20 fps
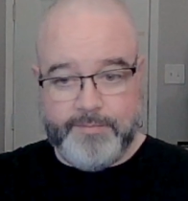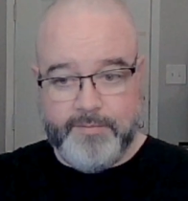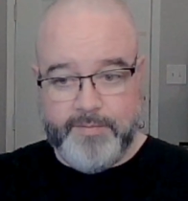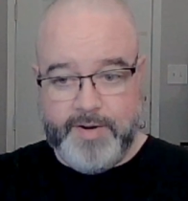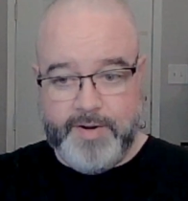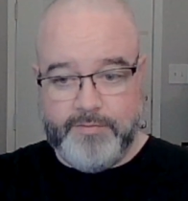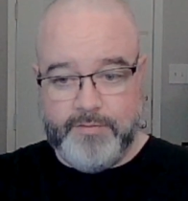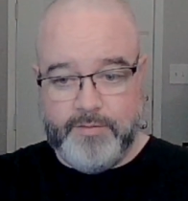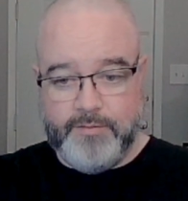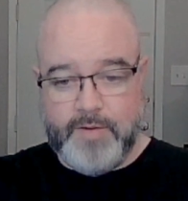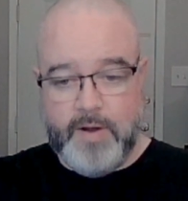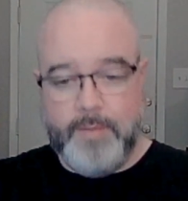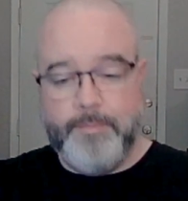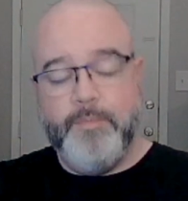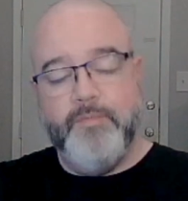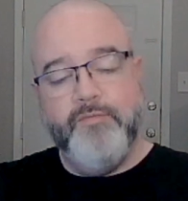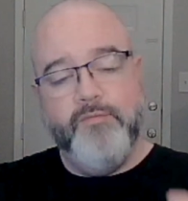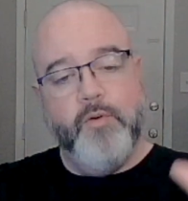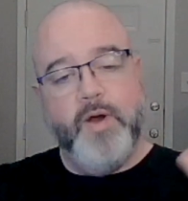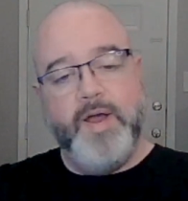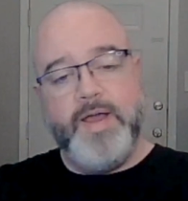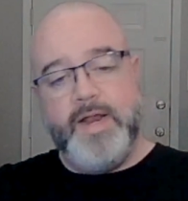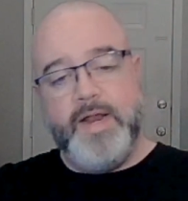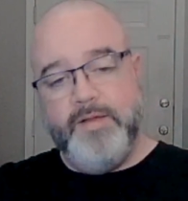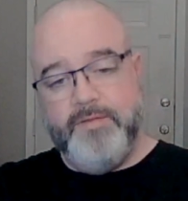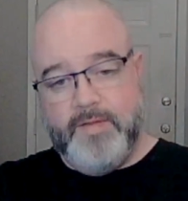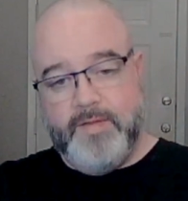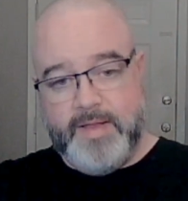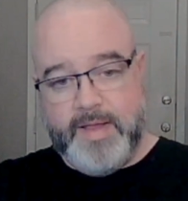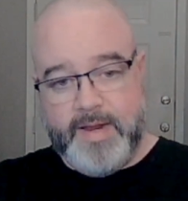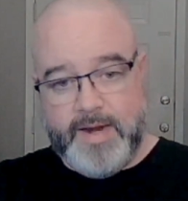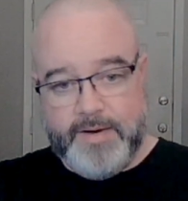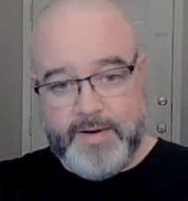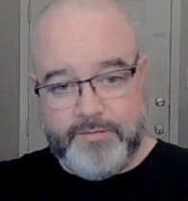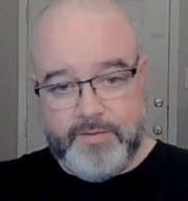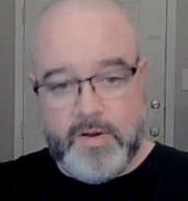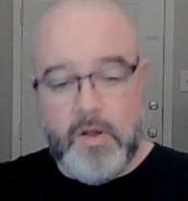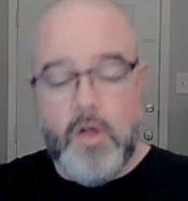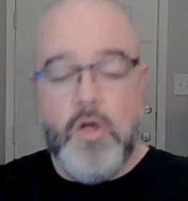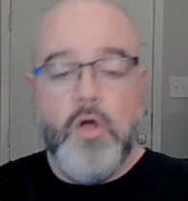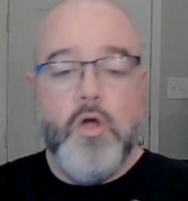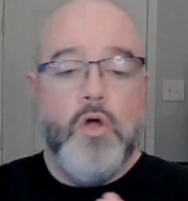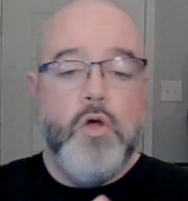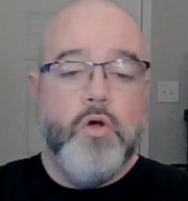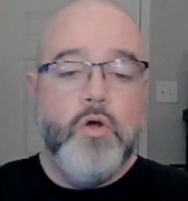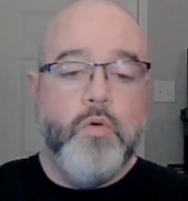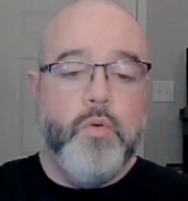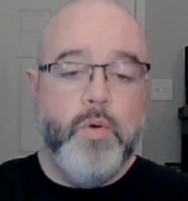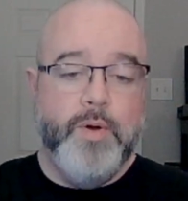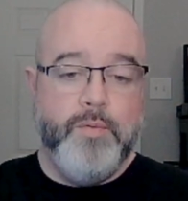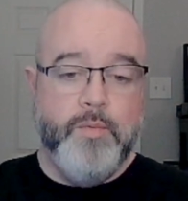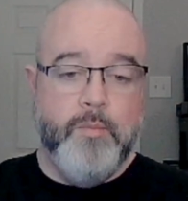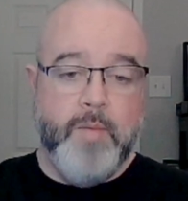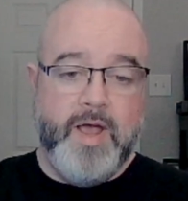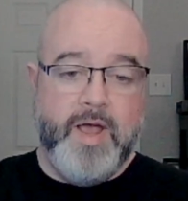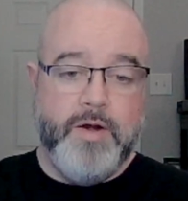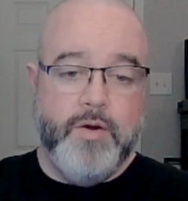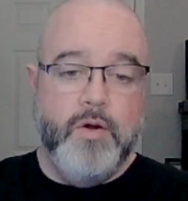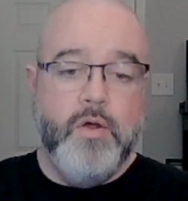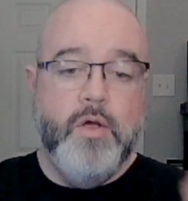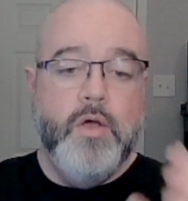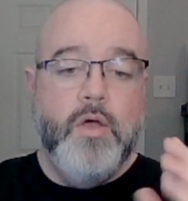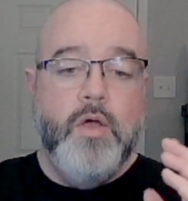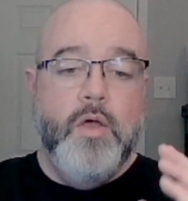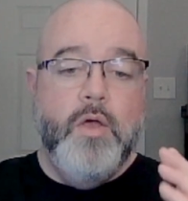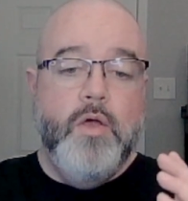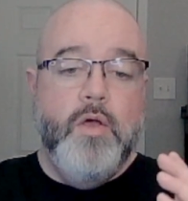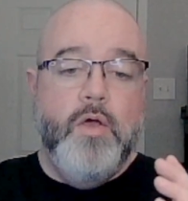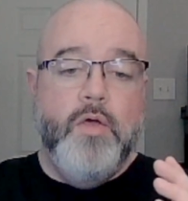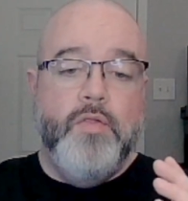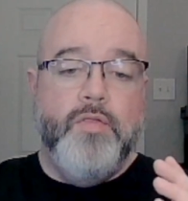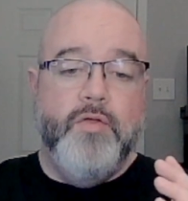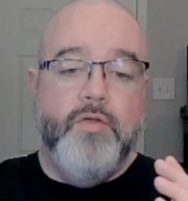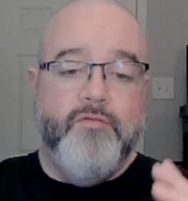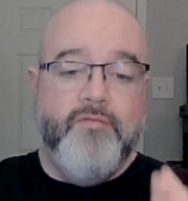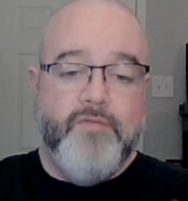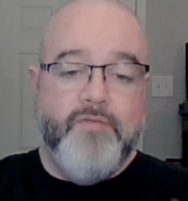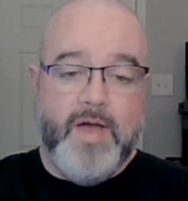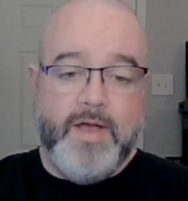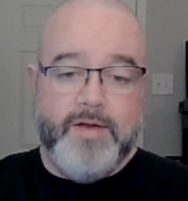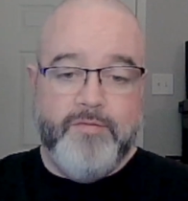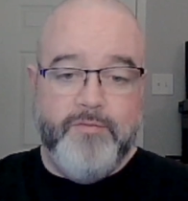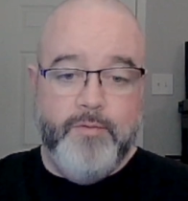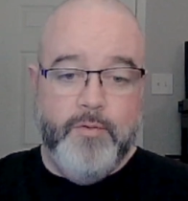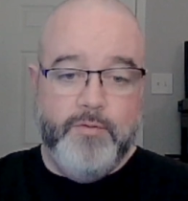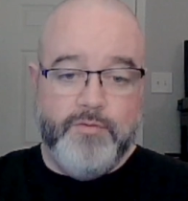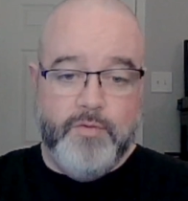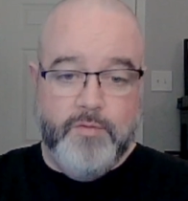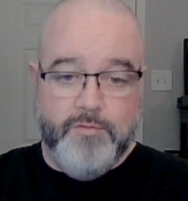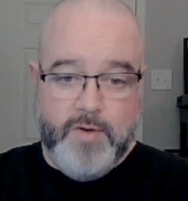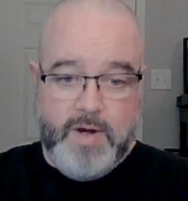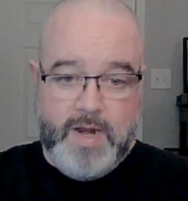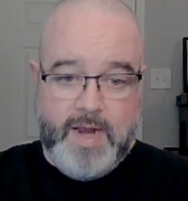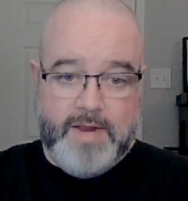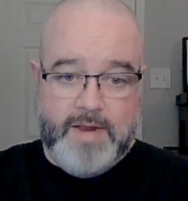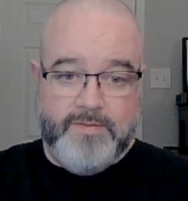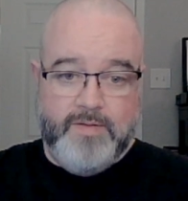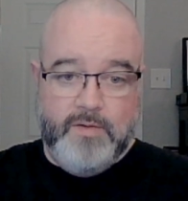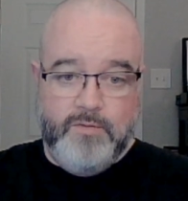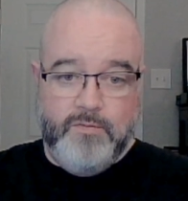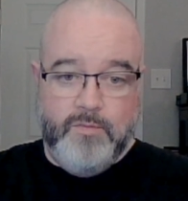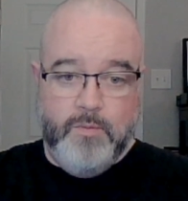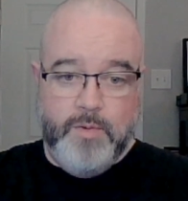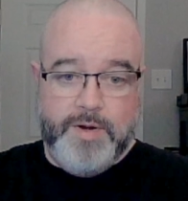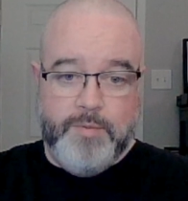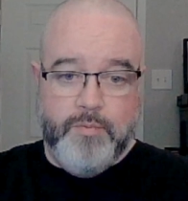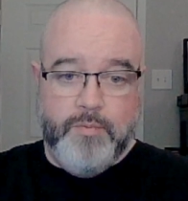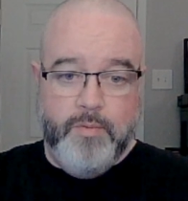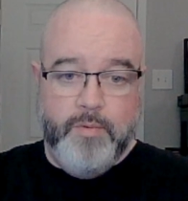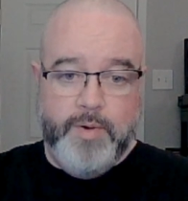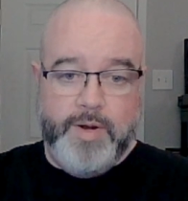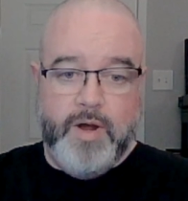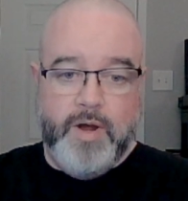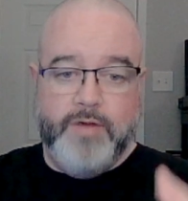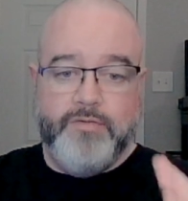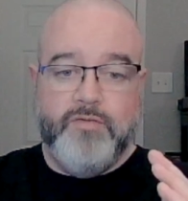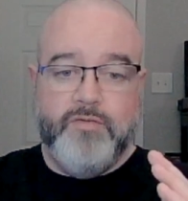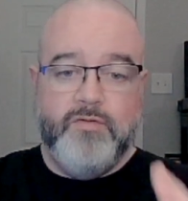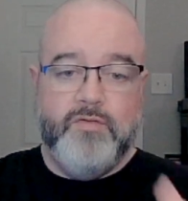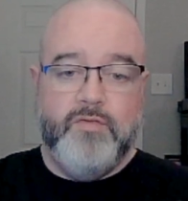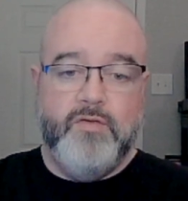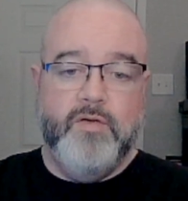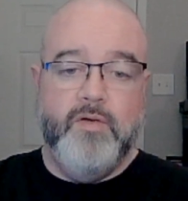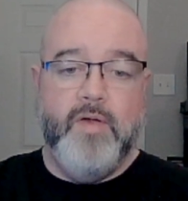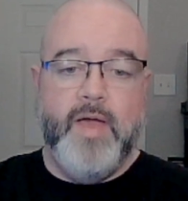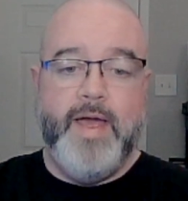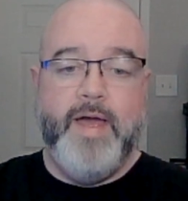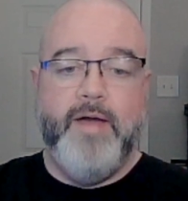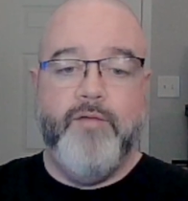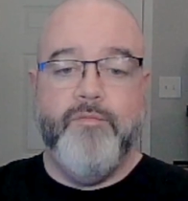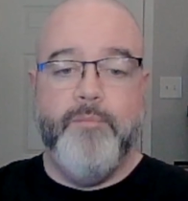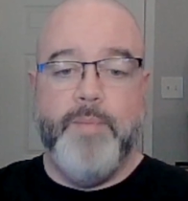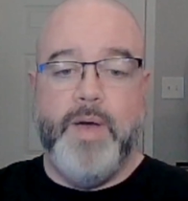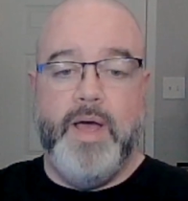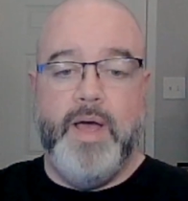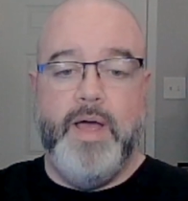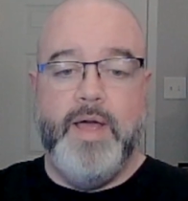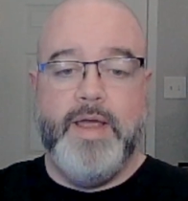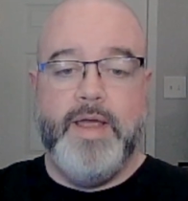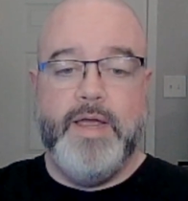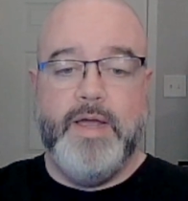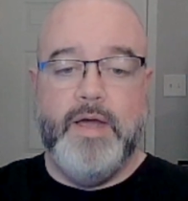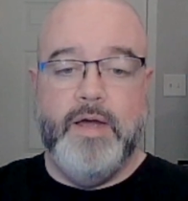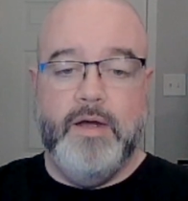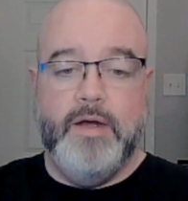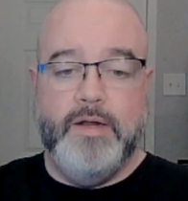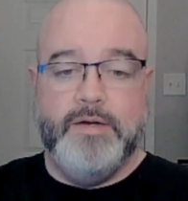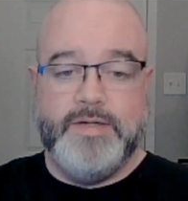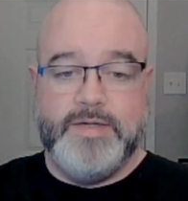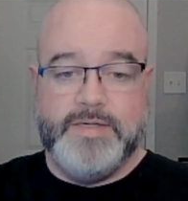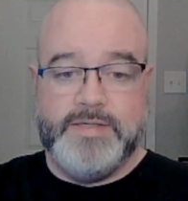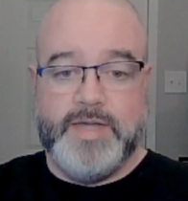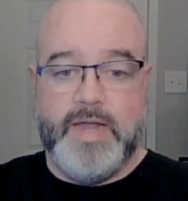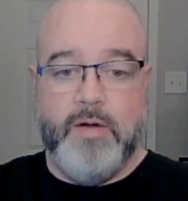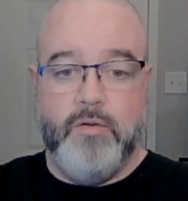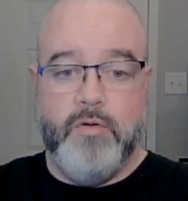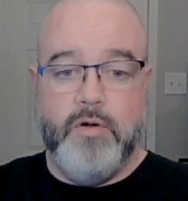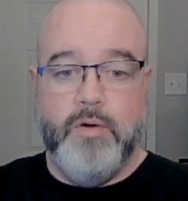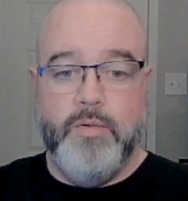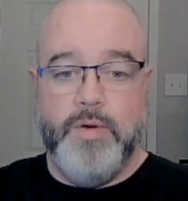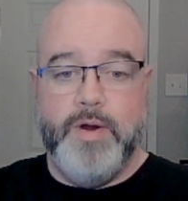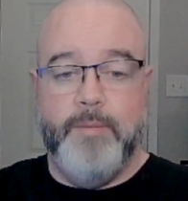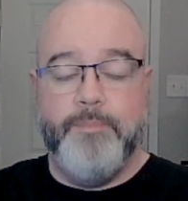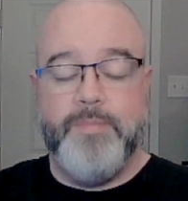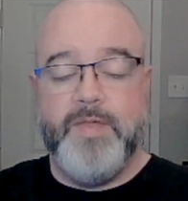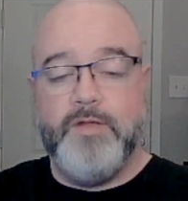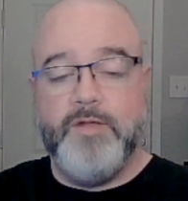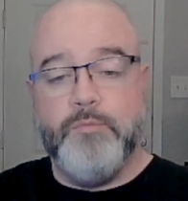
observations, before I get into that, actually, quick reminder, the fine folks over at 1820 Brewing still have my discount code up.